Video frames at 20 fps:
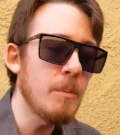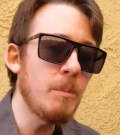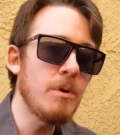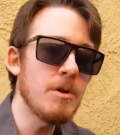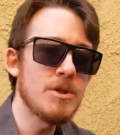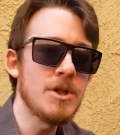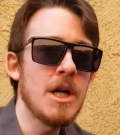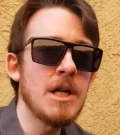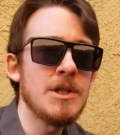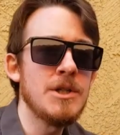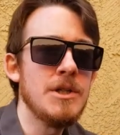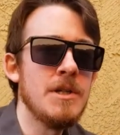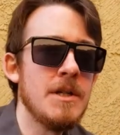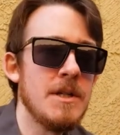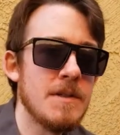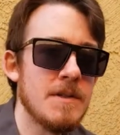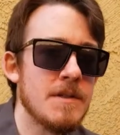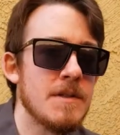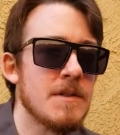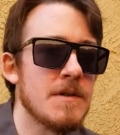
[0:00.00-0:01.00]
projection
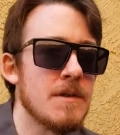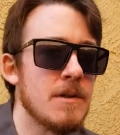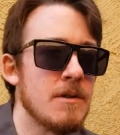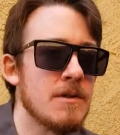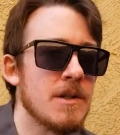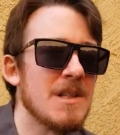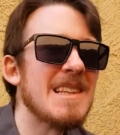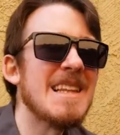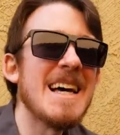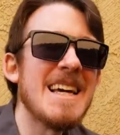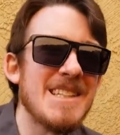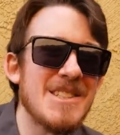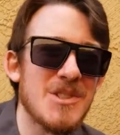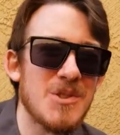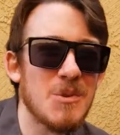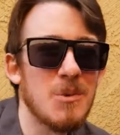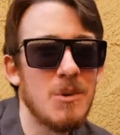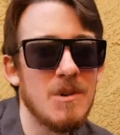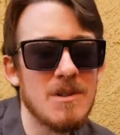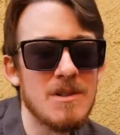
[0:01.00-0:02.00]
is there's a light
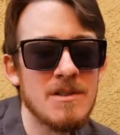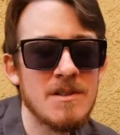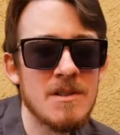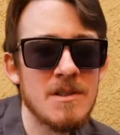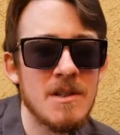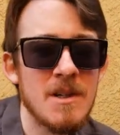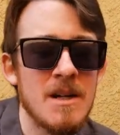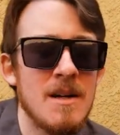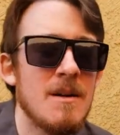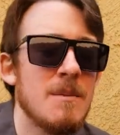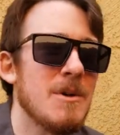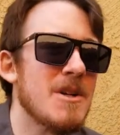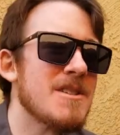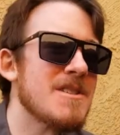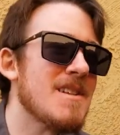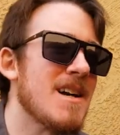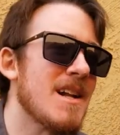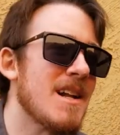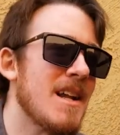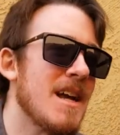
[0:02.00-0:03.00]
source, but it's
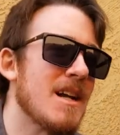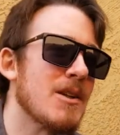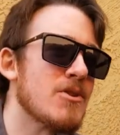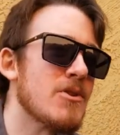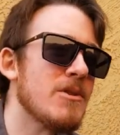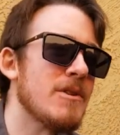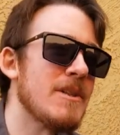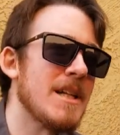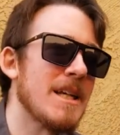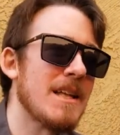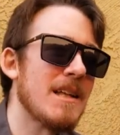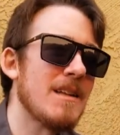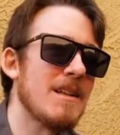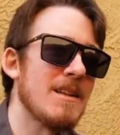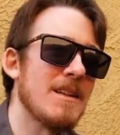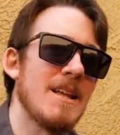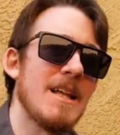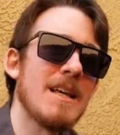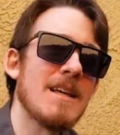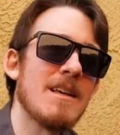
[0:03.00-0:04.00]
not an actual like
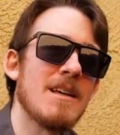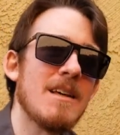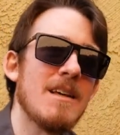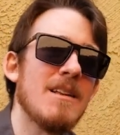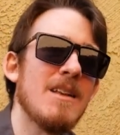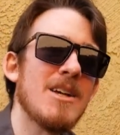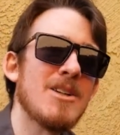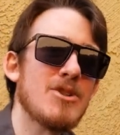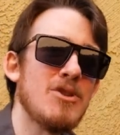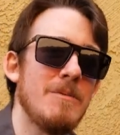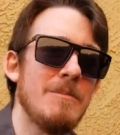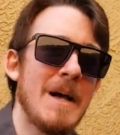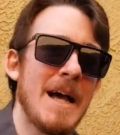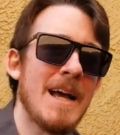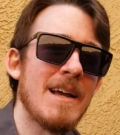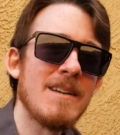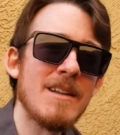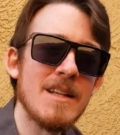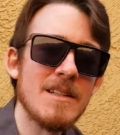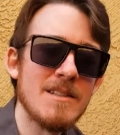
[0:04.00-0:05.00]

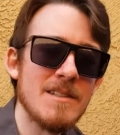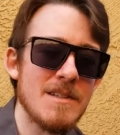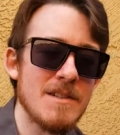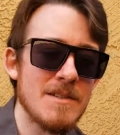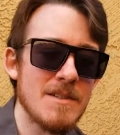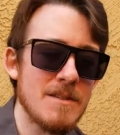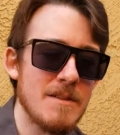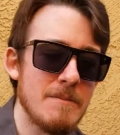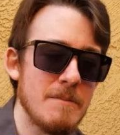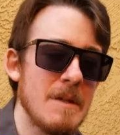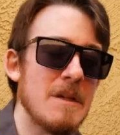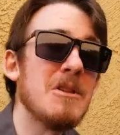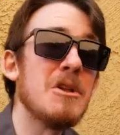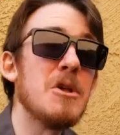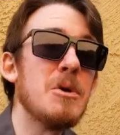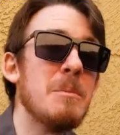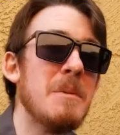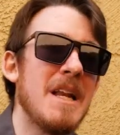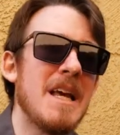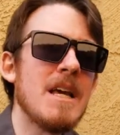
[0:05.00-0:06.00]
electromagnetism
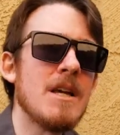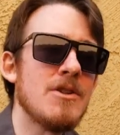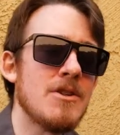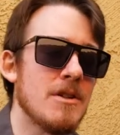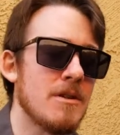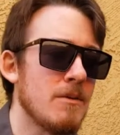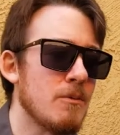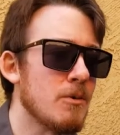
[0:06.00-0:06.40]
illumination.